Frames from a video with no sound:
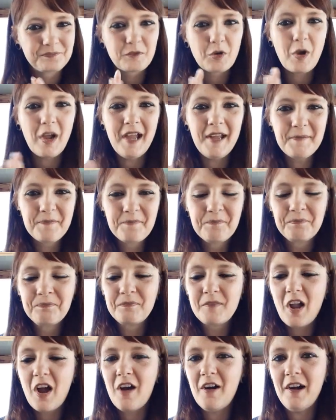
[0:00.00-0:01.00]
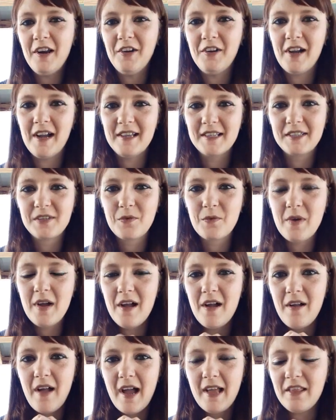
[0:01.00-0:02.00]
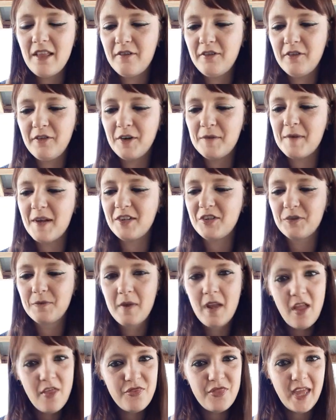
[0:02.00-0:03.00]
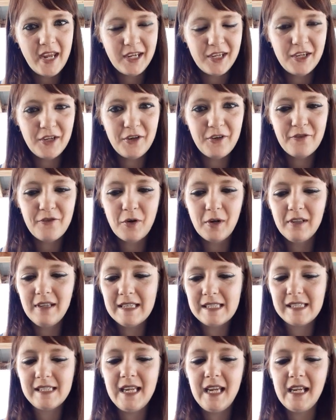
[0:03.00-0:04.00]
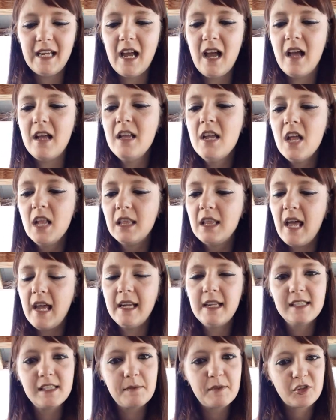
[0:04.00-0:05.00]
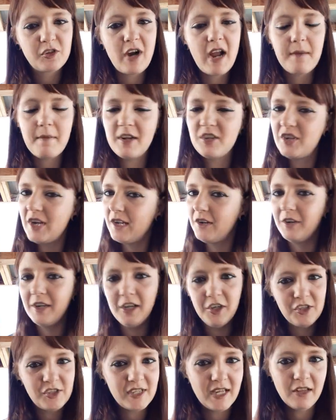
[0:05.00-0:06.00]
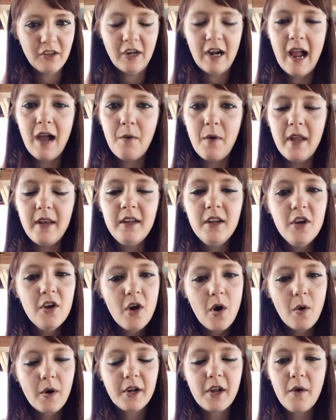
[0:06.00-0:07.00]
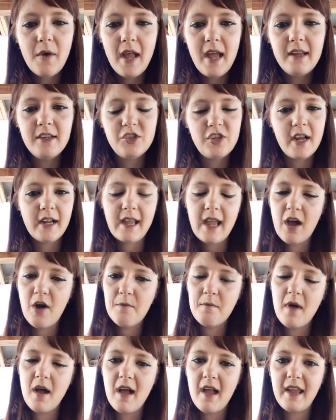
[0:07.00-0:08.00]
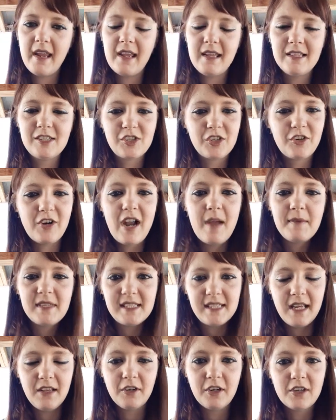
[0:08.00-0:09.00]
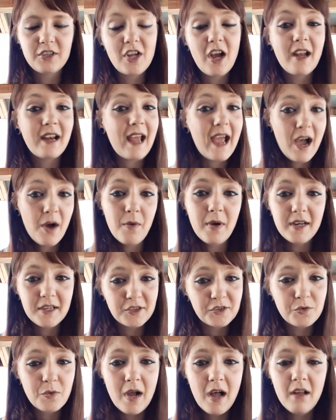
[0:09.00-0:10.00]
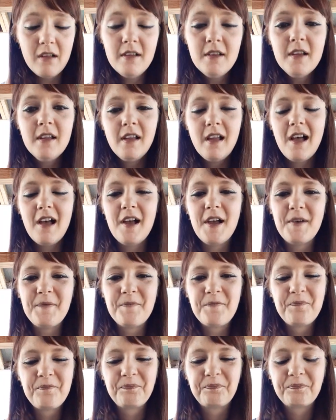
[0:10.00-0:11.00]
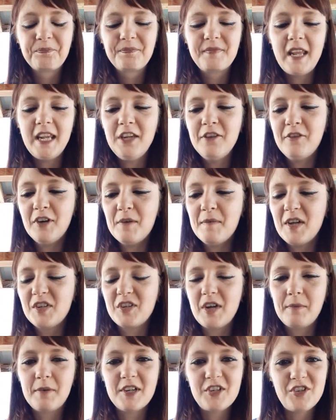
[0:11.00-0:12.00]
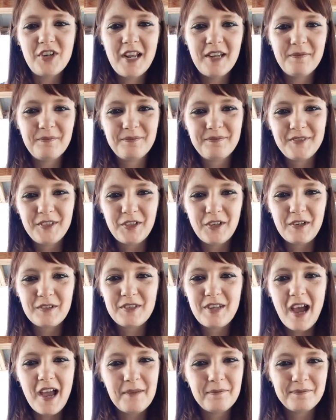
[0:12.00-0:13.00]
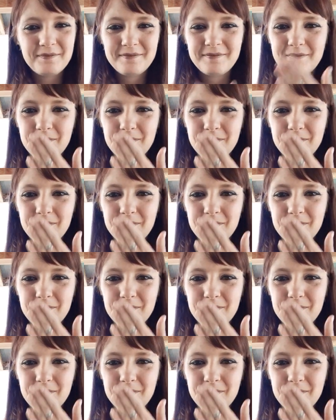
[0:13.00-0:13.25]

Okay? All right, you guys. Well, I love you very much. Thank you for listening. Like and subscribe my channel here, Sailor Owen, or go ahead and check out my Instagram at sailor.owen as well. Thank you very much. I appreciate your time.